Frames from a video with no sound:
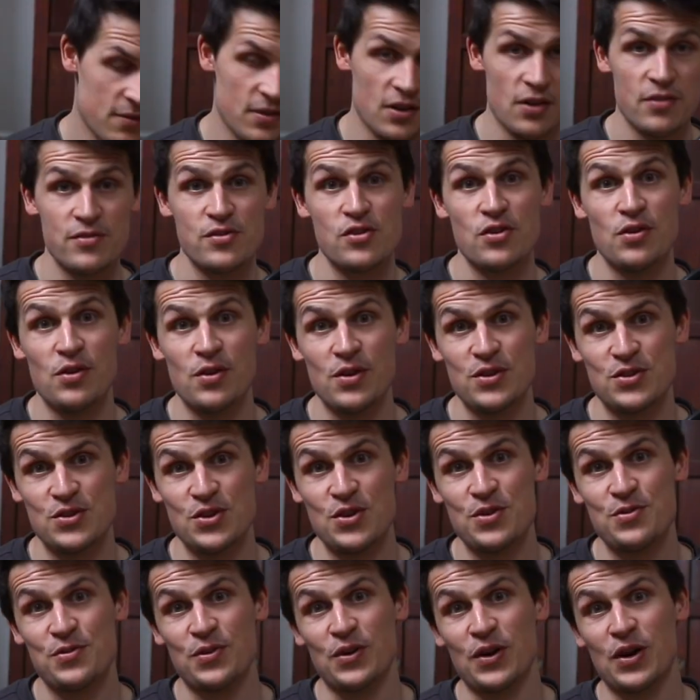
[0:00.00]
For those of you that
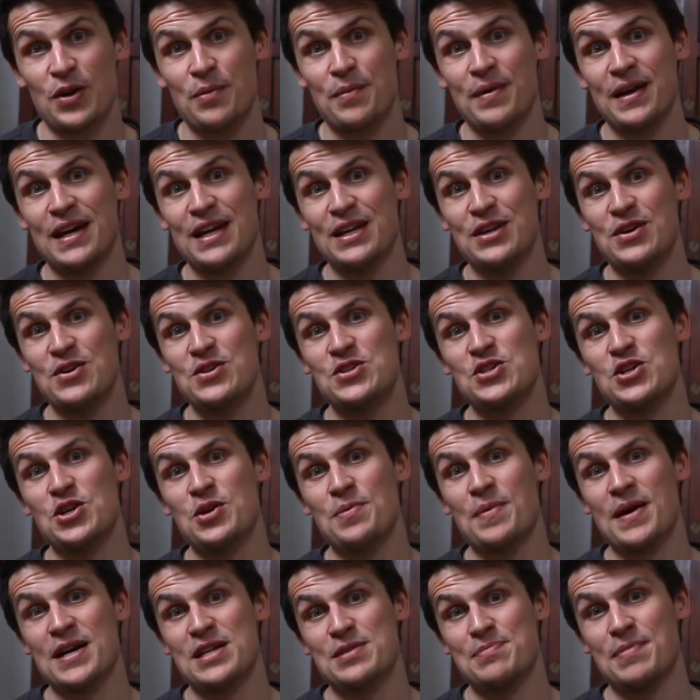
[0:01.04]
do follow me,
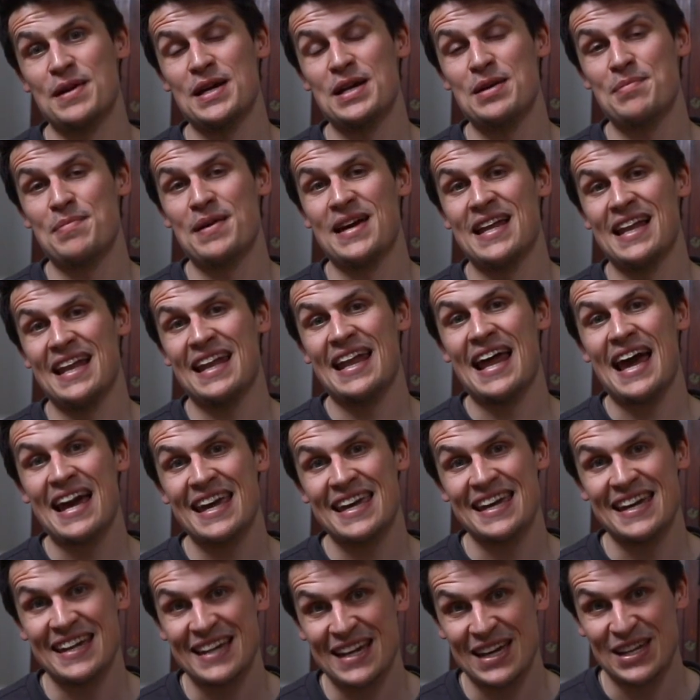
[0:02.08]
YouTube has been a bit
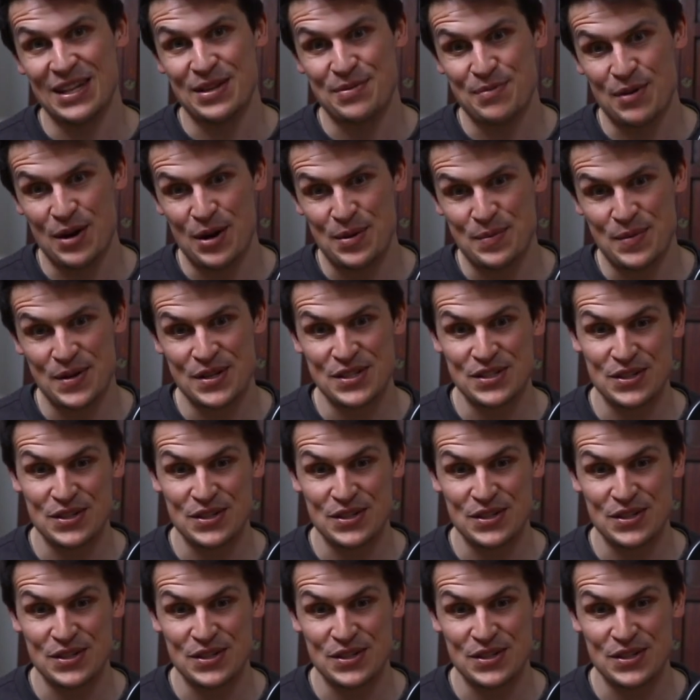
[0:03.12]
lacking at the moment,